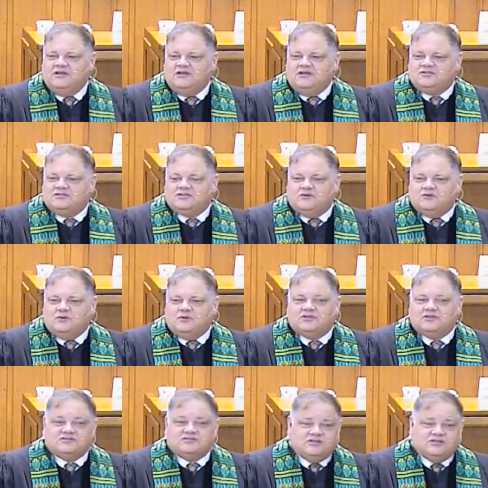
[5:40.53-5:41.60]
So we
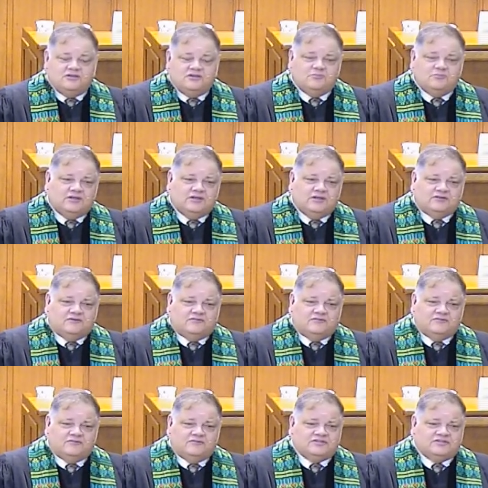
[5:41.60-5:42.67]
continue to make a
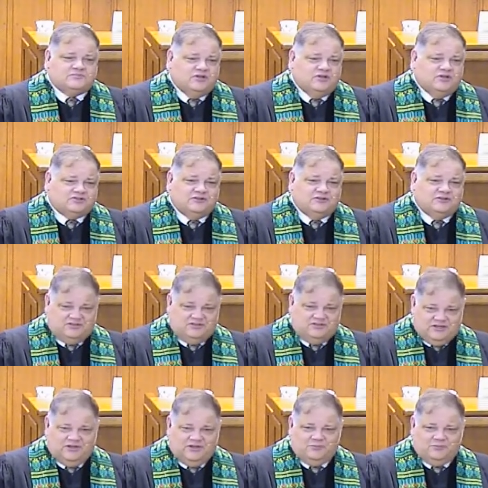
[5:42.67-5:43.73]
difference, especially in a
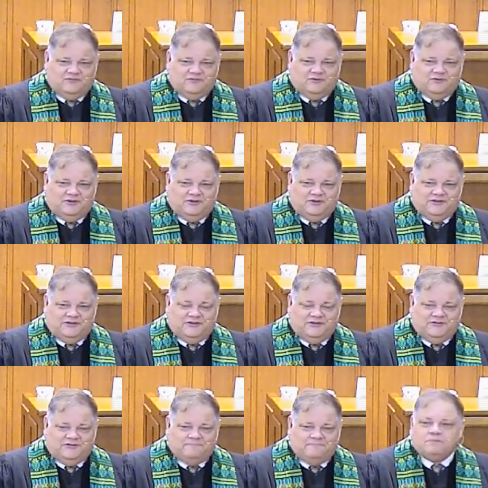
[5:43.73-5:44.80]
time of great
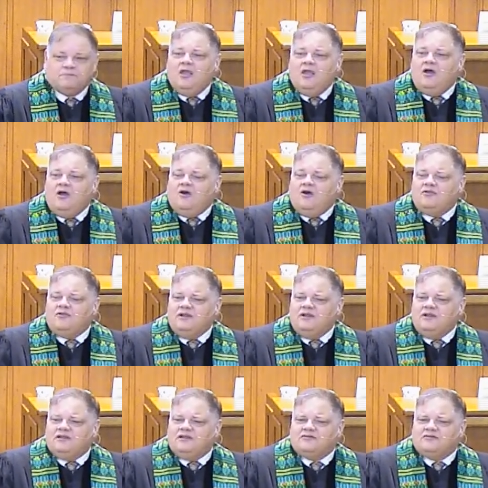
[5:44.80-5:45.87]
need. Are there any
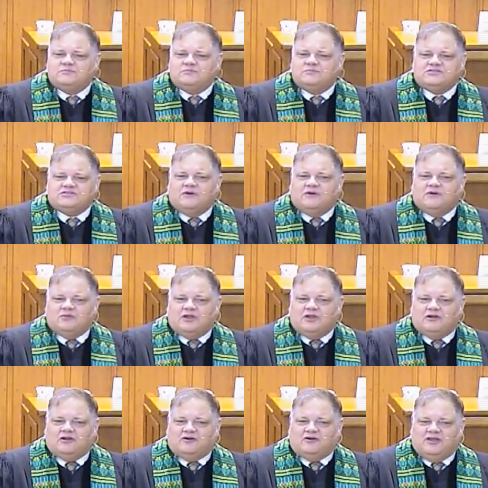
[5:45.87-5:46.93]
announcements from the
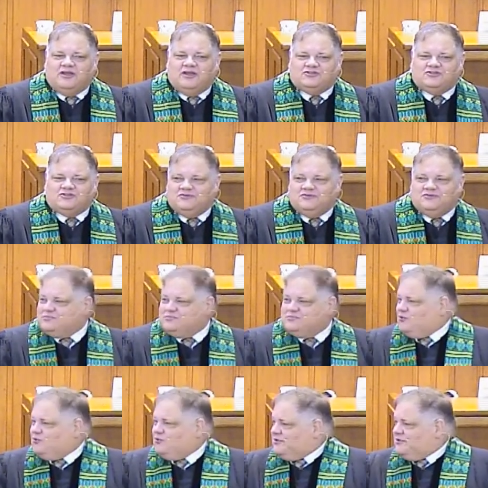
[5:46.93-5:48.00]
congregation this
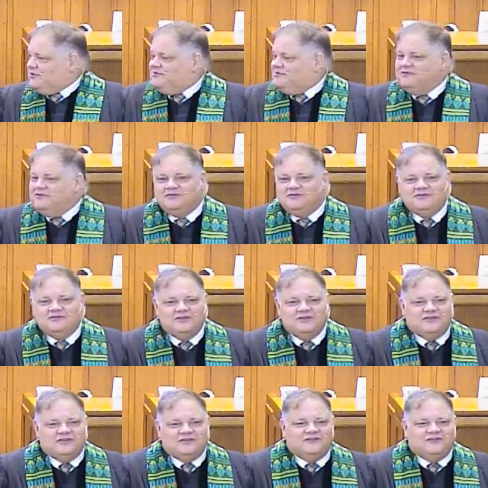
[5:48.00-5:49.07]
morning?
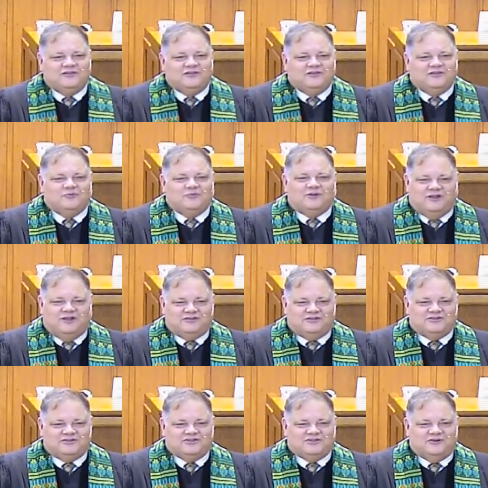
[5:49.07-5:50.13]
Anything you would like to
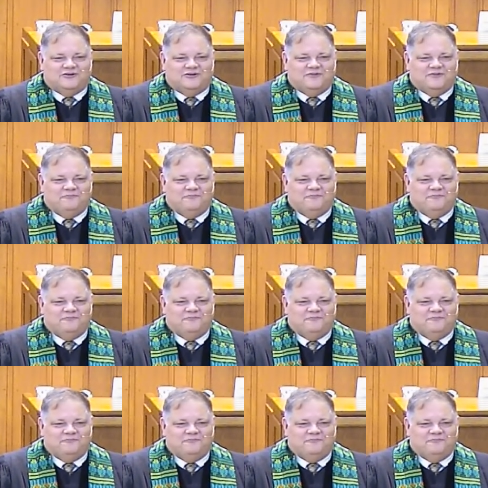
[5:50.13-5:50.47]
share?